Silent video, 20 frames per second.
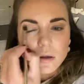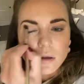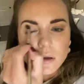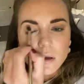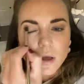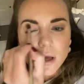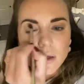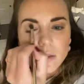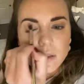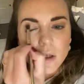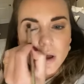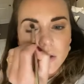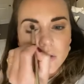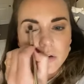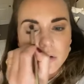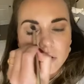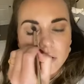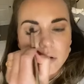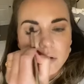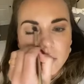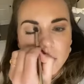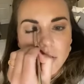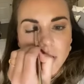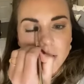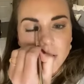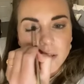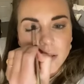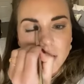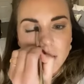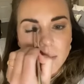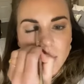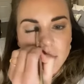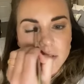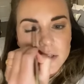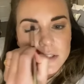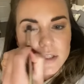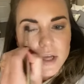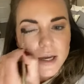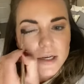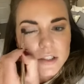And the great thing about this
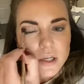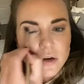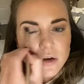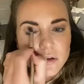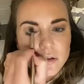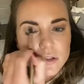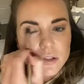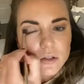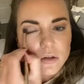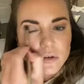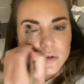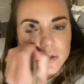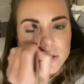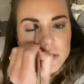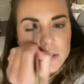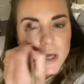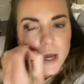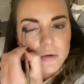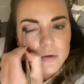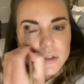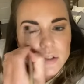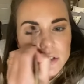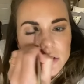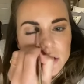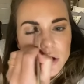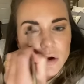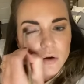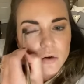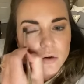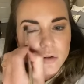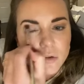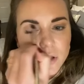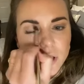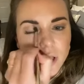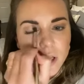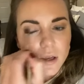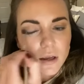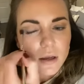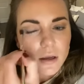eyeshadow too is I was totally,